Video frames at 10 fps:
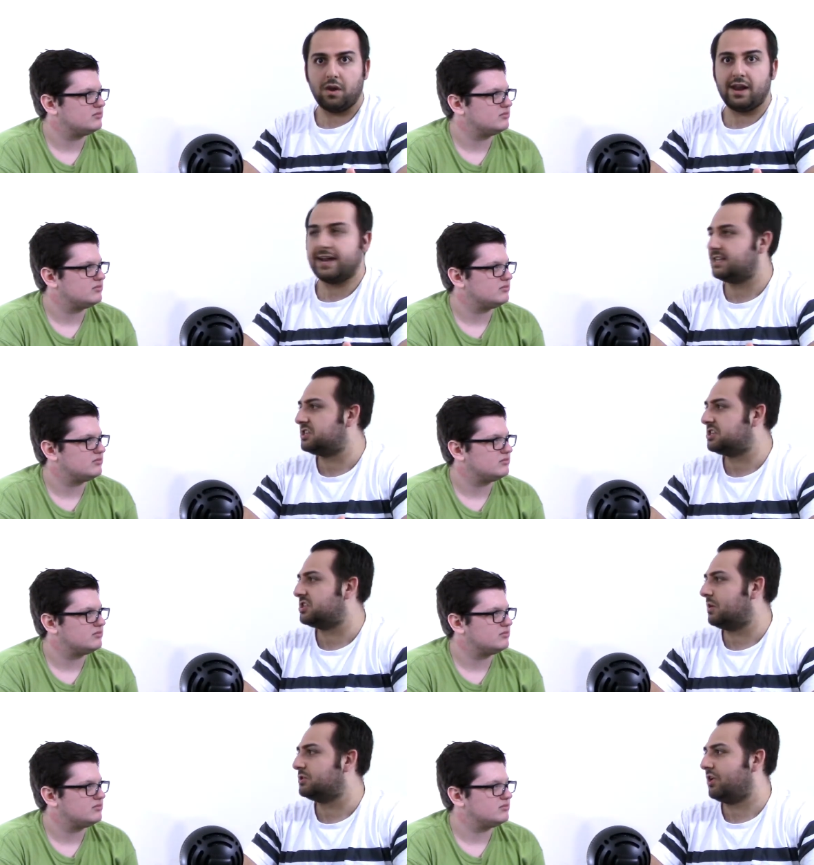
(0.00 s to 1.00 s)
Speaker 1: like it's just
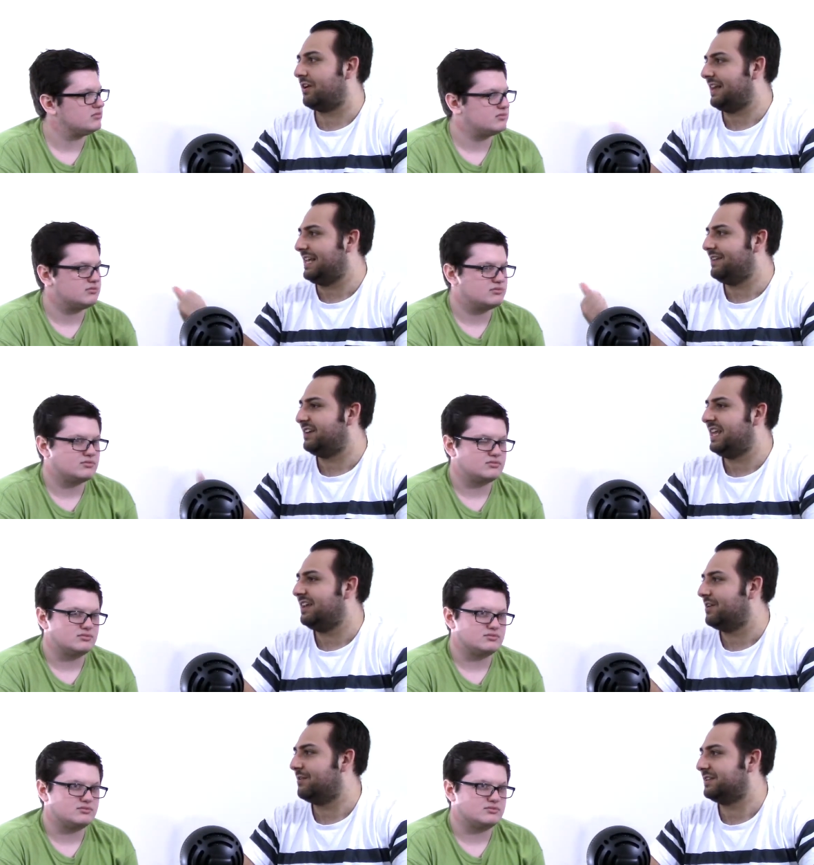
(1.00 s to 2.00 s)
so jarring. Like even
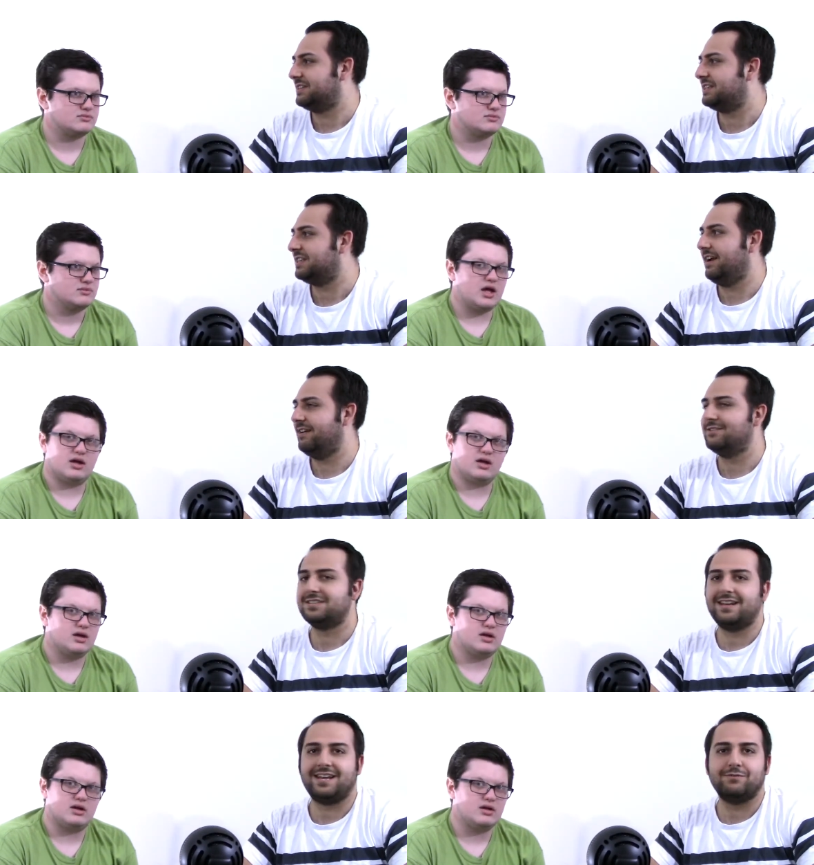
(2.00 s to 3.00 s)
he noticed. It
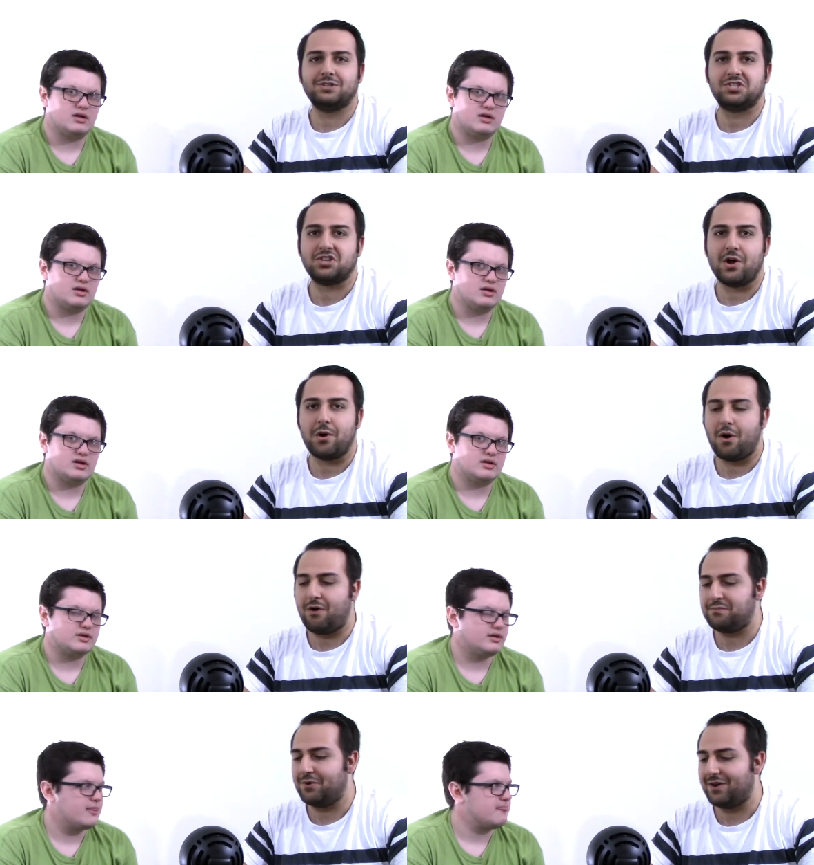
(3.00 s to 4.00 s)
was like it was so
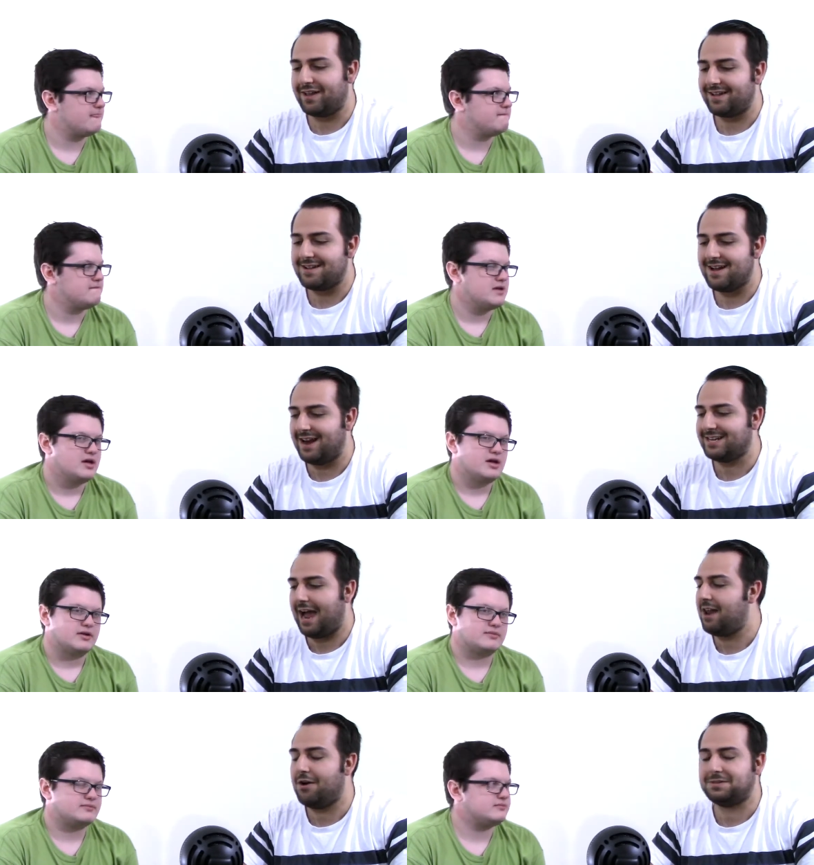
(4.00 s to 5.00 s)
off-putting. I
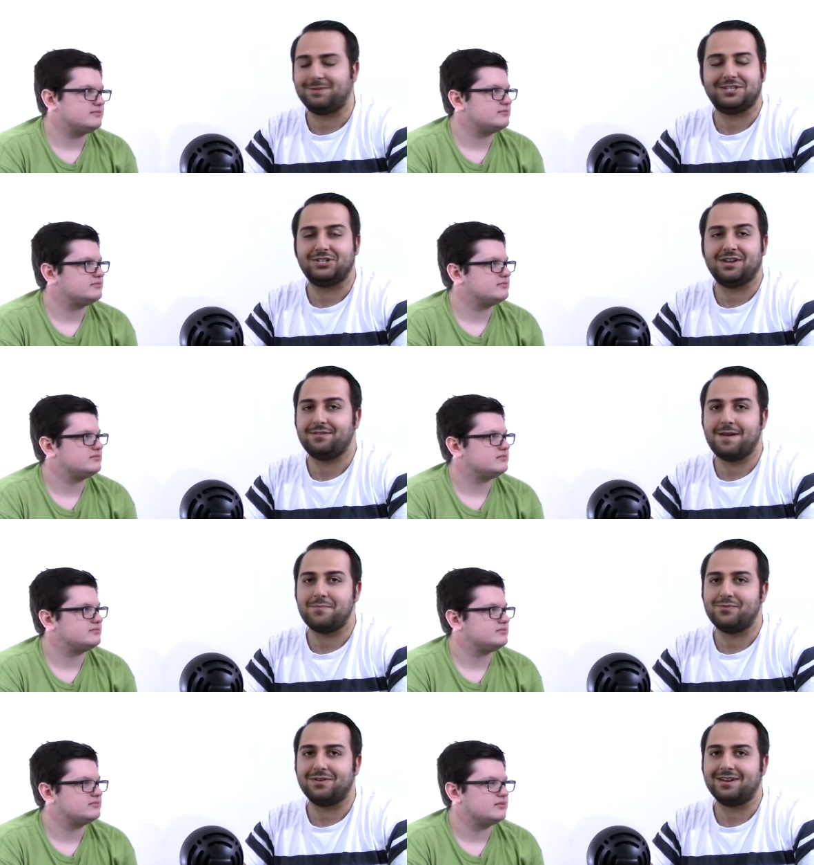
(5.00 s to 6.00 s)
I lost my shit at
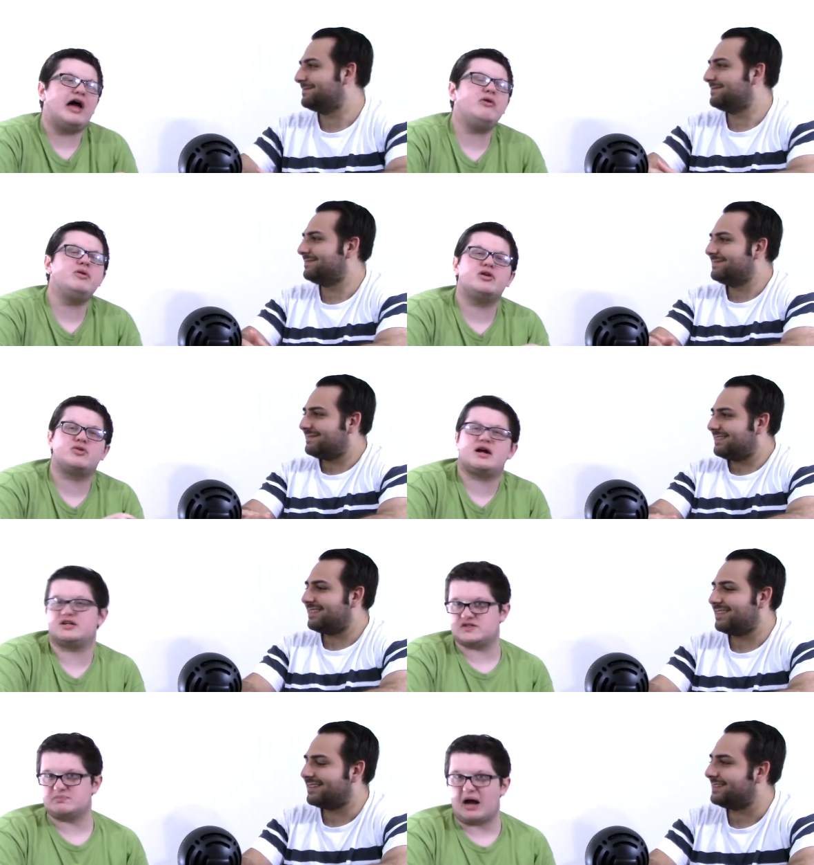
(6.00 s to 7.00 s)
that
Speaker 2: point. I only cracked
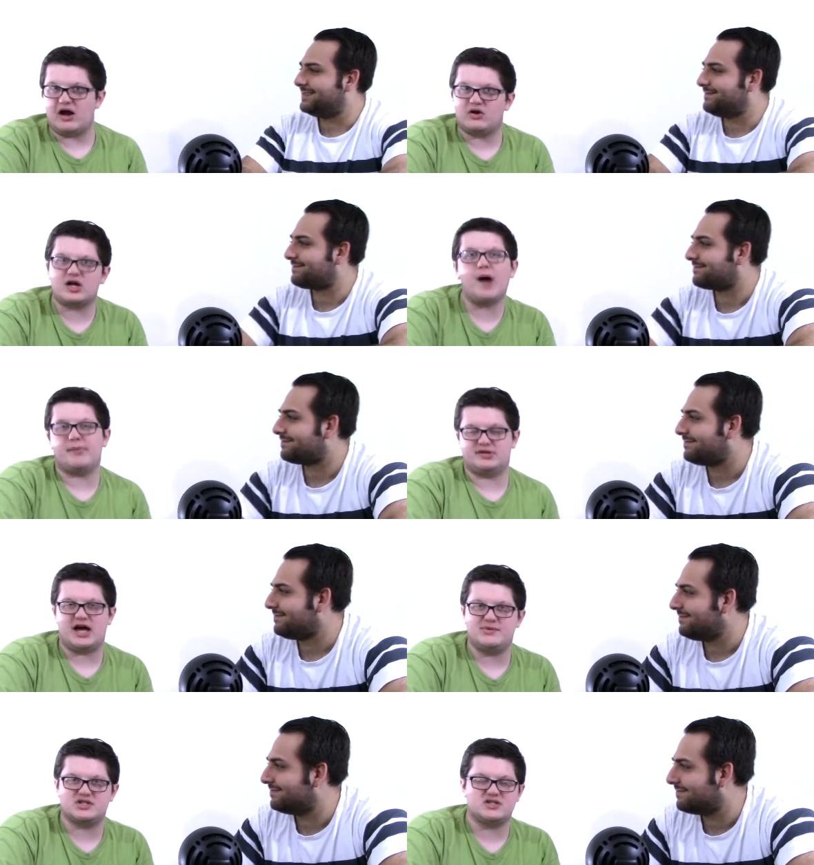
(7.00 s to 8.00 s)
a smile a couple
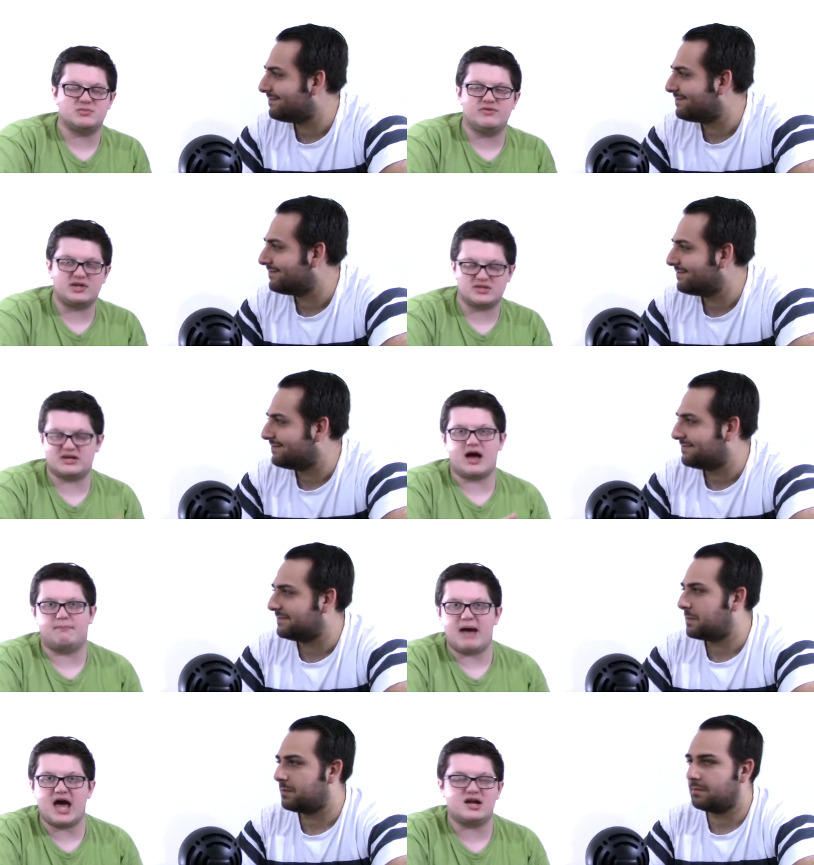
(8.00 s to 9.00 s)
times in this movie because of how
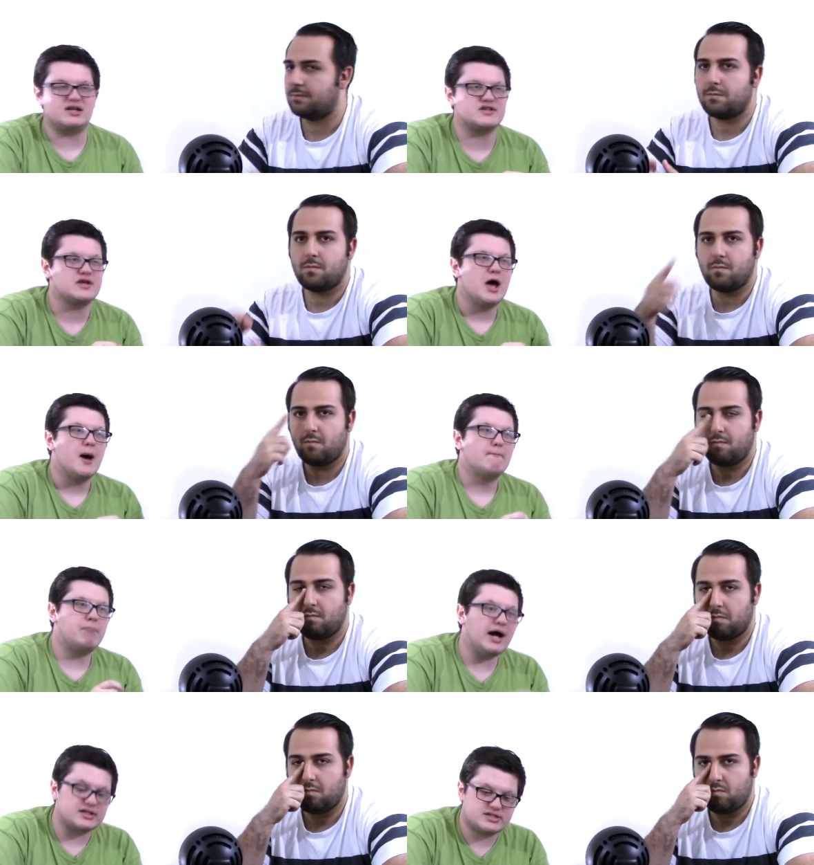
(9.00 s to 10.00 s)
bad it is,
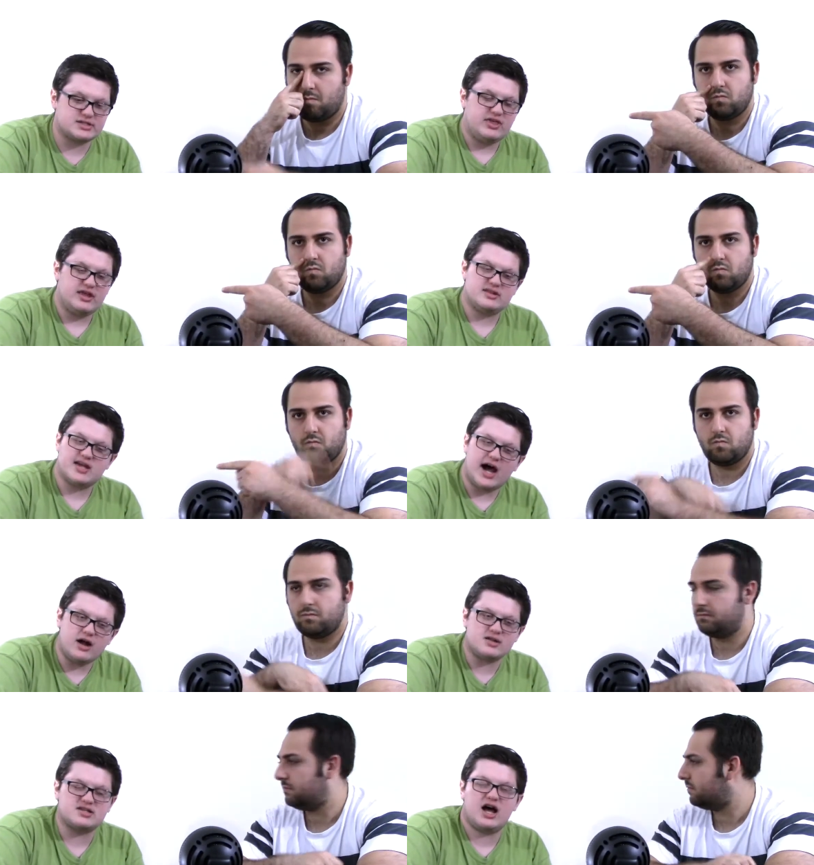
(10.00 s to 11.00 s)
but the
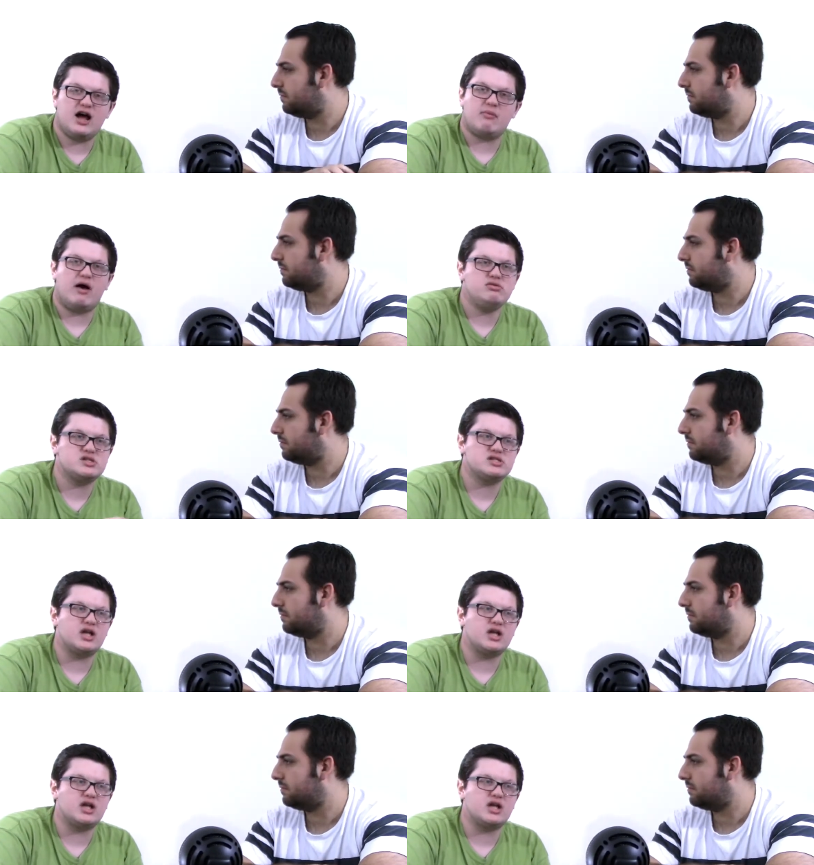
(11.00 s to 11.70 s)
entire time I was just